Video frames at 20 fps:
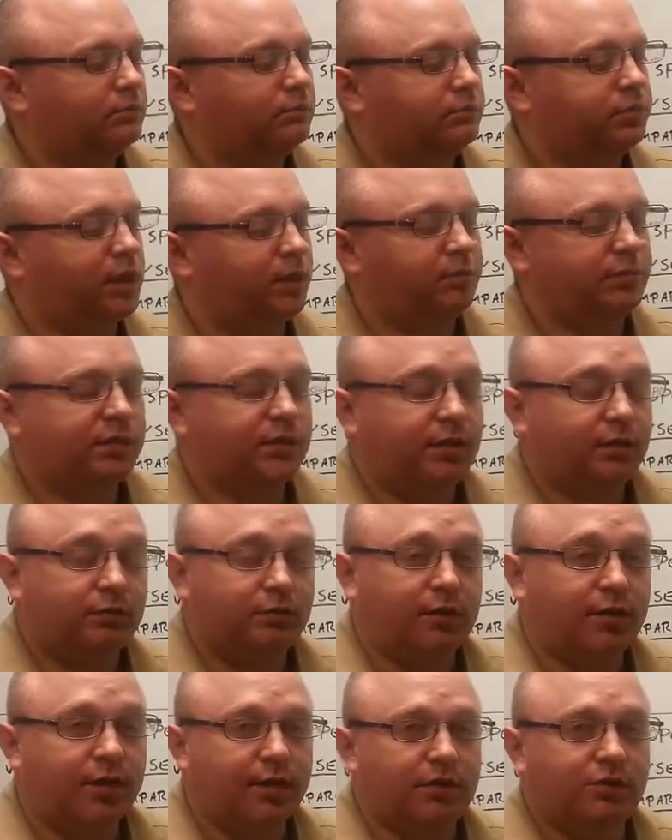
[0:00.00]
problems can
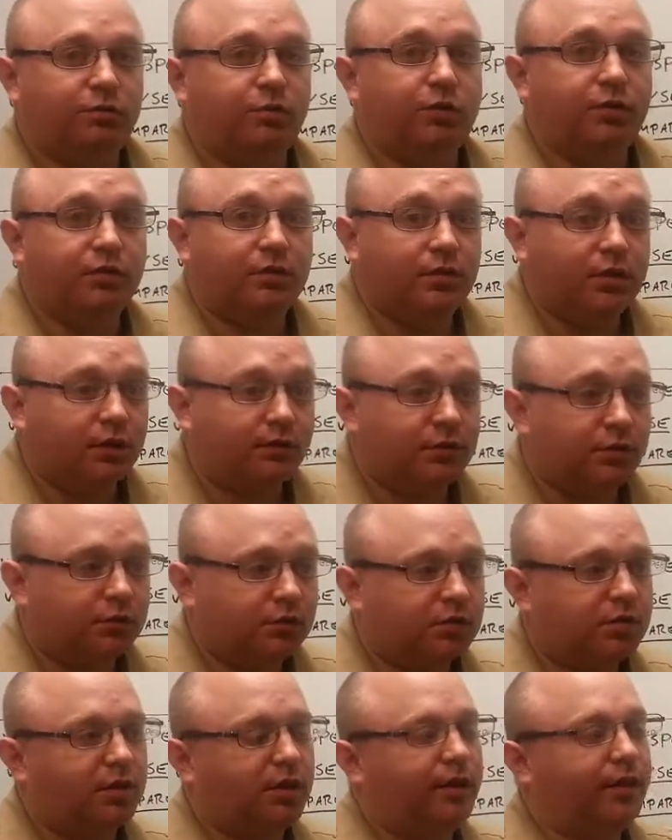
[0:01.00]
arise with the
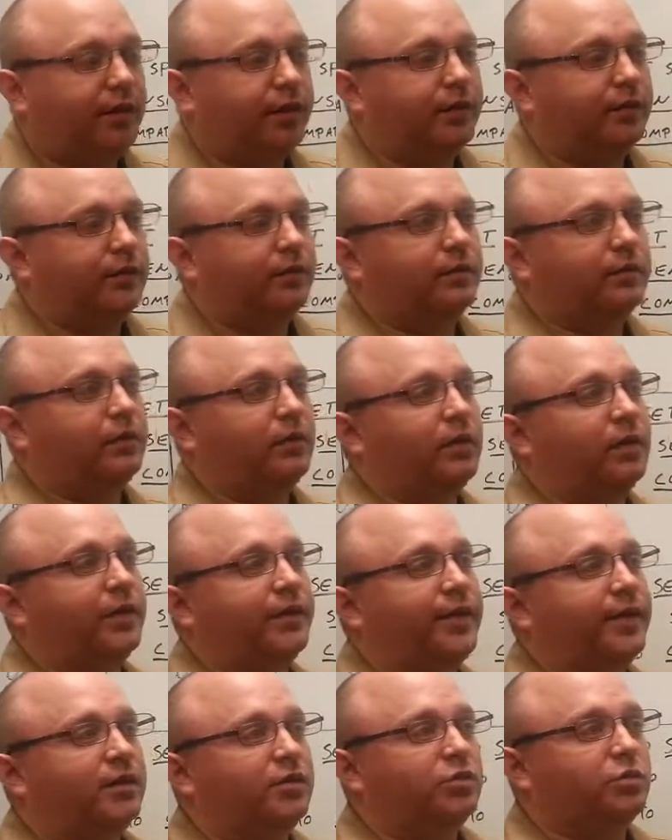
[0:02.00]
governors, and
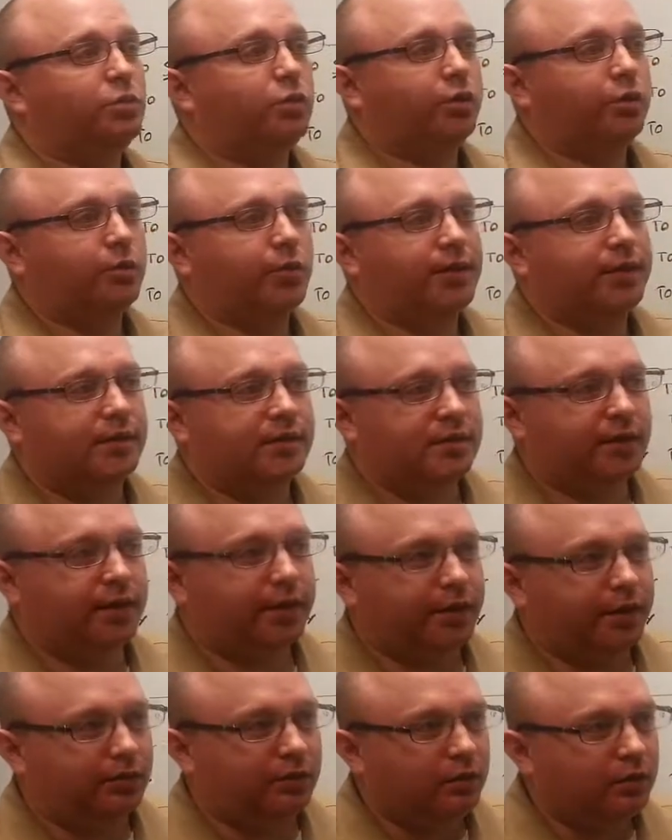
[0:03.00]
that is where we
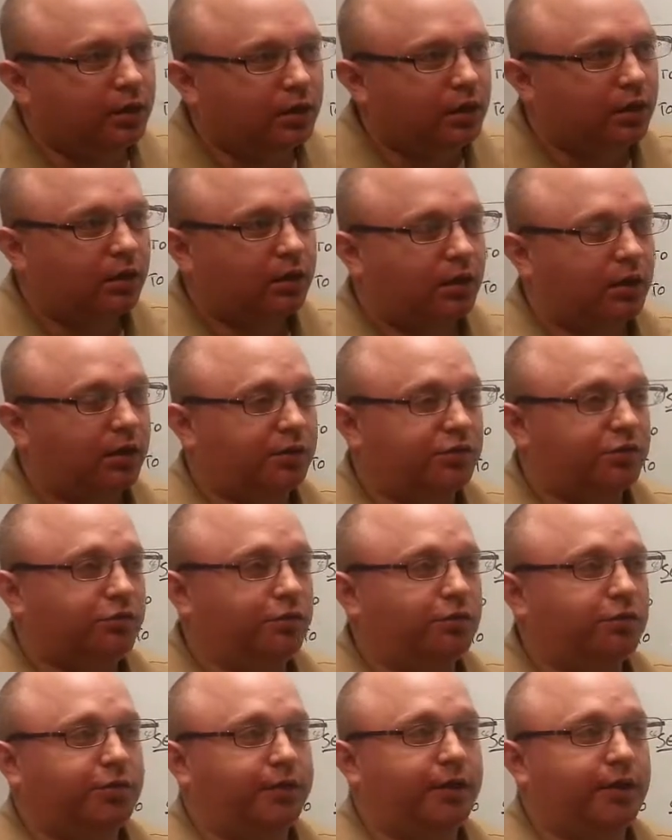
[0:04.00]
decided to
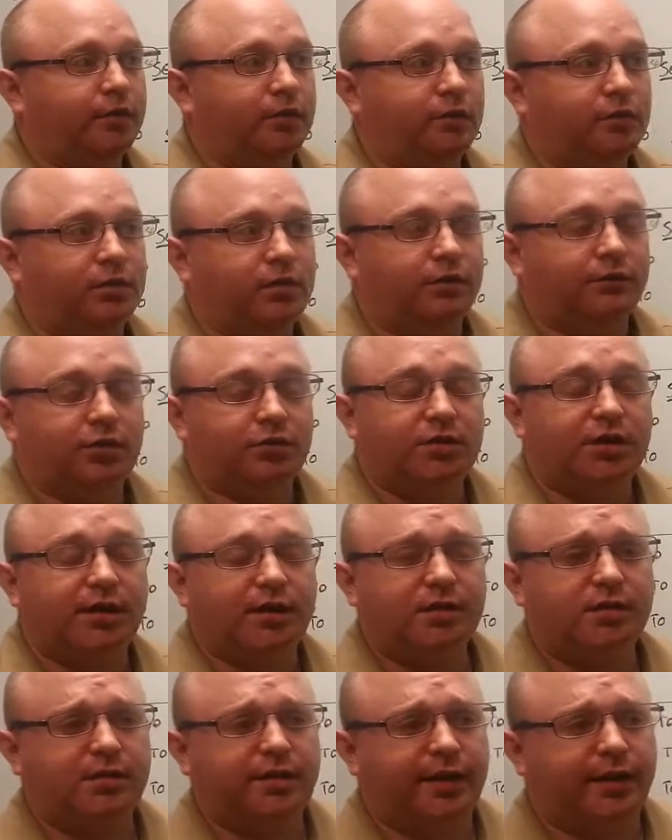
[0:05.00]
create our governor
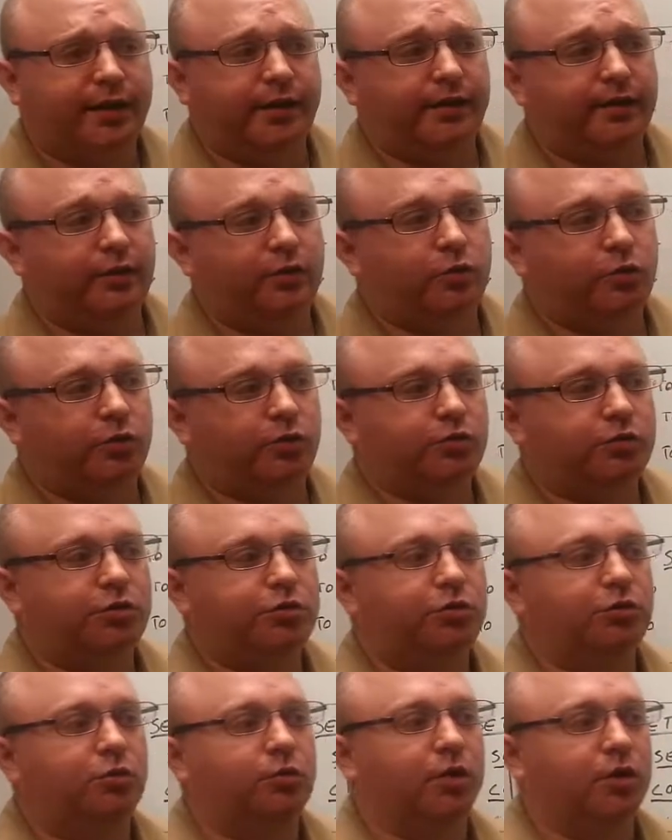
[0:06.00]
test stand in order
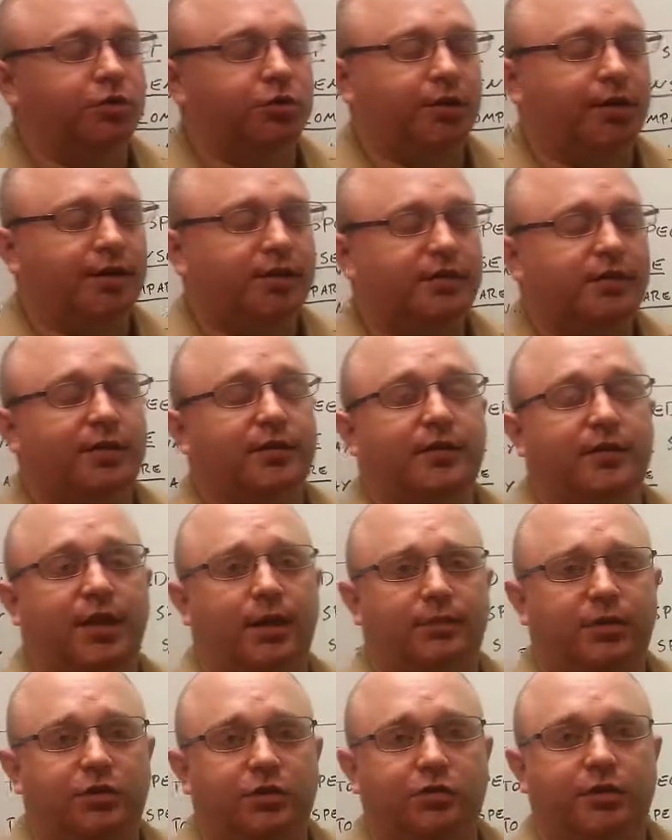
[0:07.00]
to address and
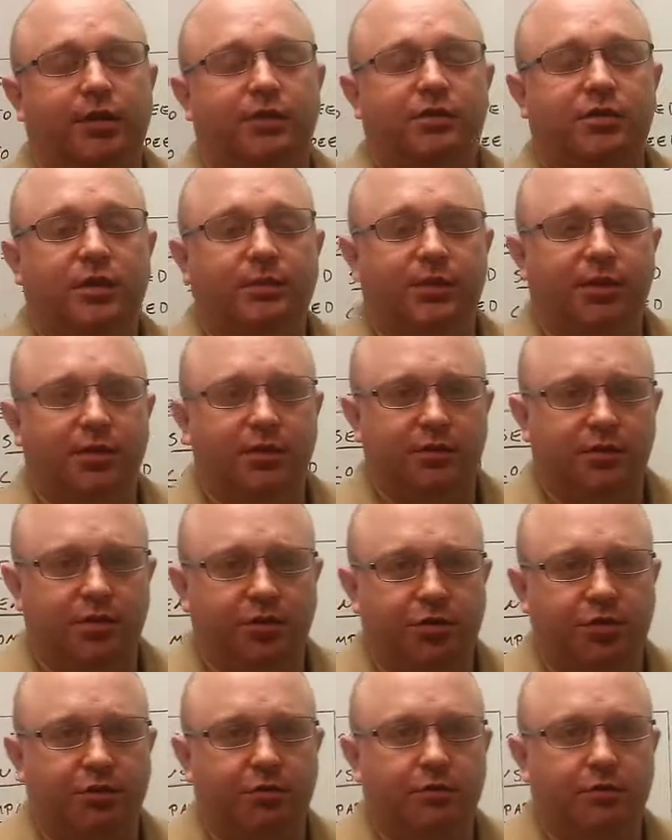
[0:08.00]
demonstrate some of these issues.